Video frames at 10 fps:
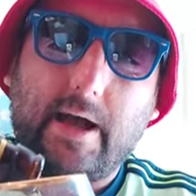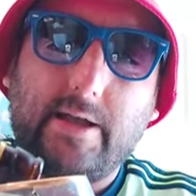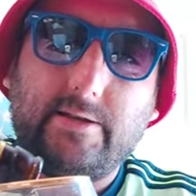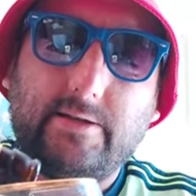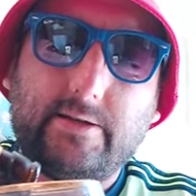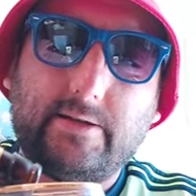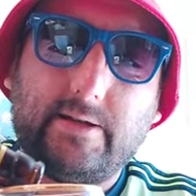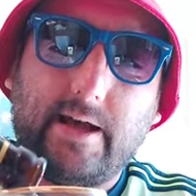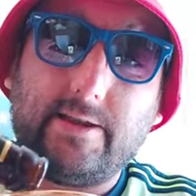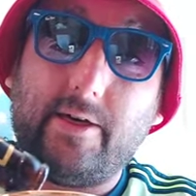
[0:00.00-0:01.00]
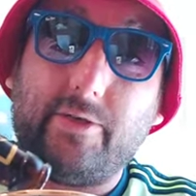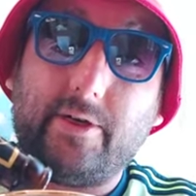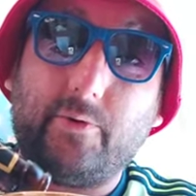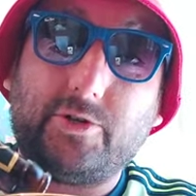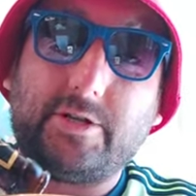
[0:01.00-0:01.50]
And another
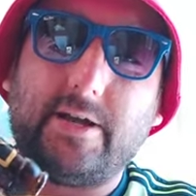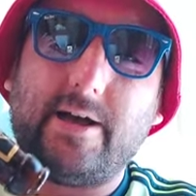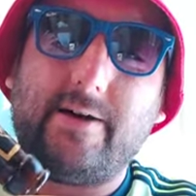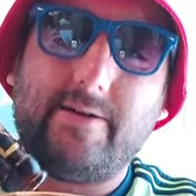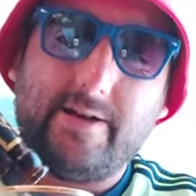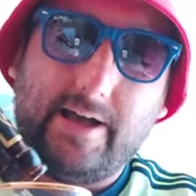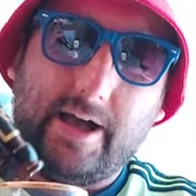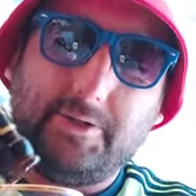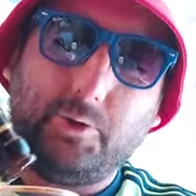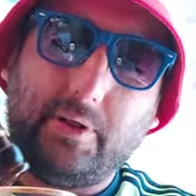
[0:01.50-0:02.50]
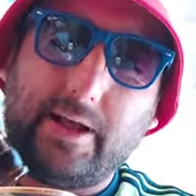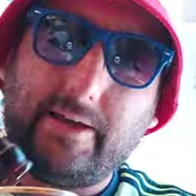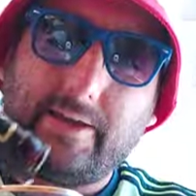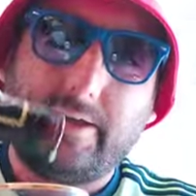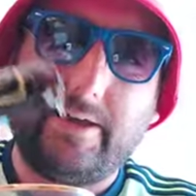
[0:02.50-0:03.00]
thing which I do
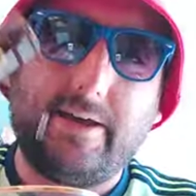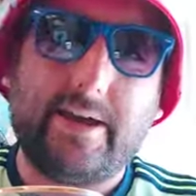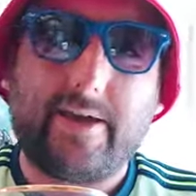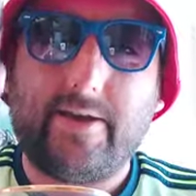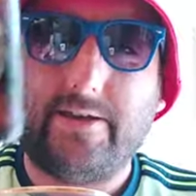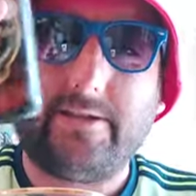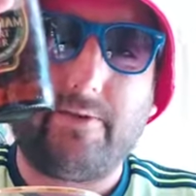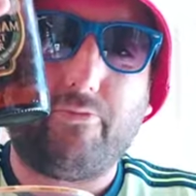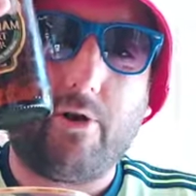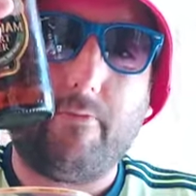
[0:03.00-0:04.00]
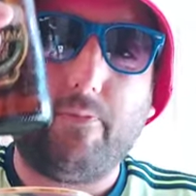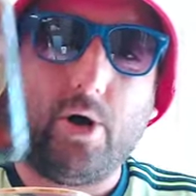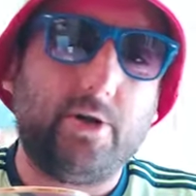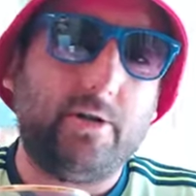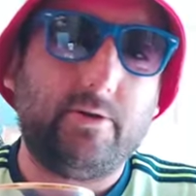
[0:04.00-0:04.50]
like, it's in a brown
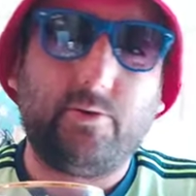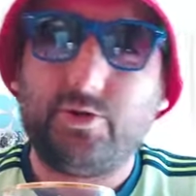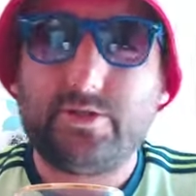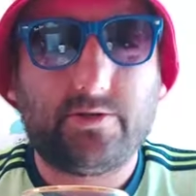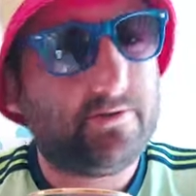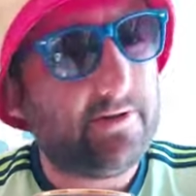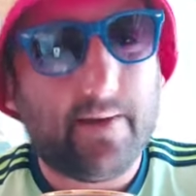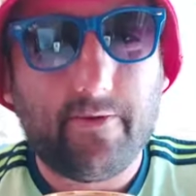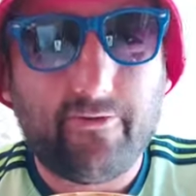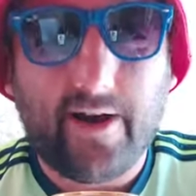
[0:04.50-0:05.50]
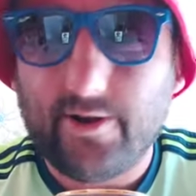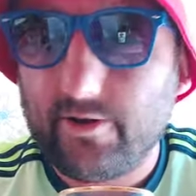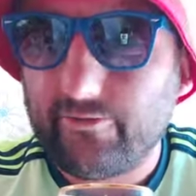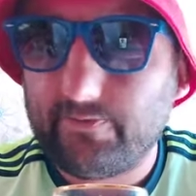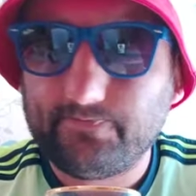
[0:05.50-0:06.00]
bottle, which I'm a fan
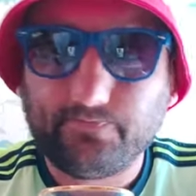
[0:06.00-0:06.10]
of.